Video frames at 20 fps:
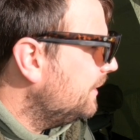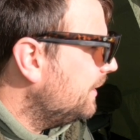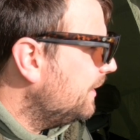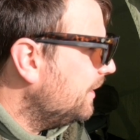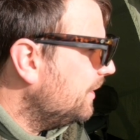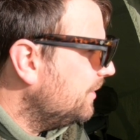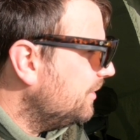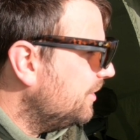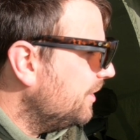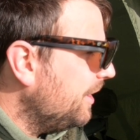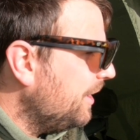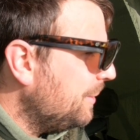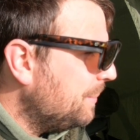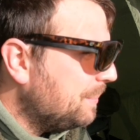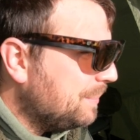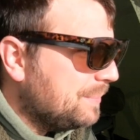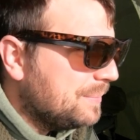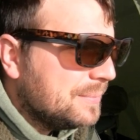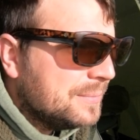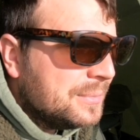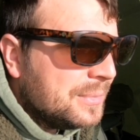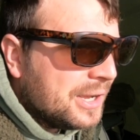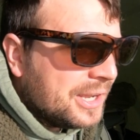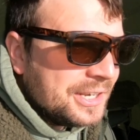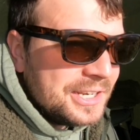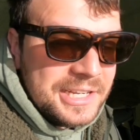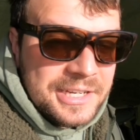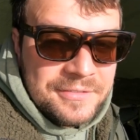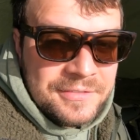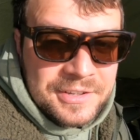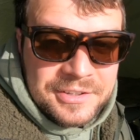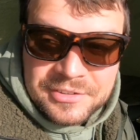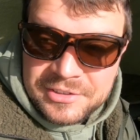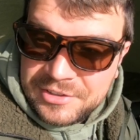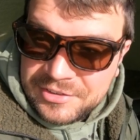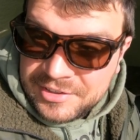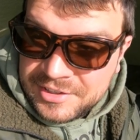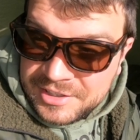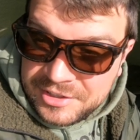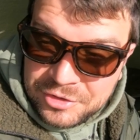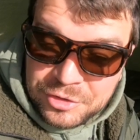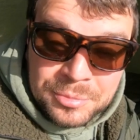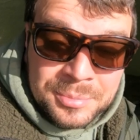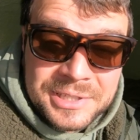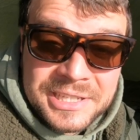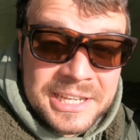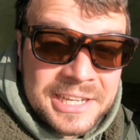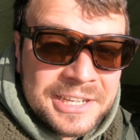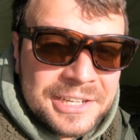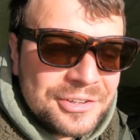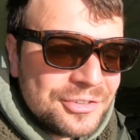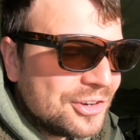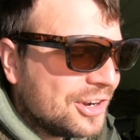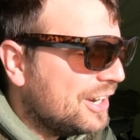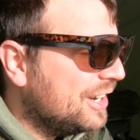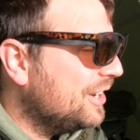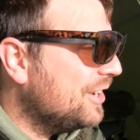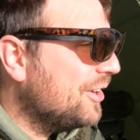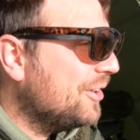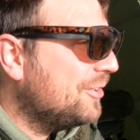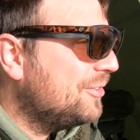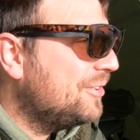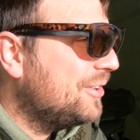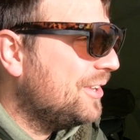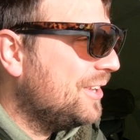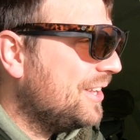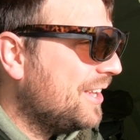and I need this because I need all my gear drying off.